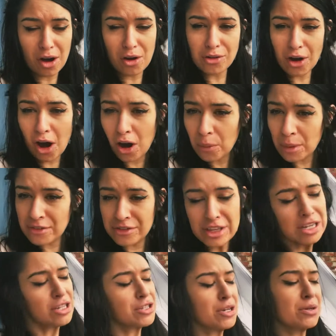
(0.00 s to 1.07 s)
or not whether
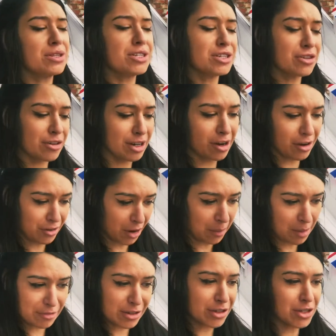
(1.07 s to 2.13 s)
you do the degree or not
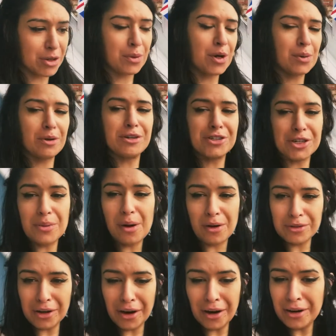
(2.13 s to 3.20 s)
whether you do what you want to do or
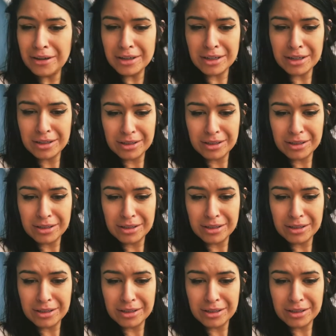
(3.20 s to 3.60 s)
not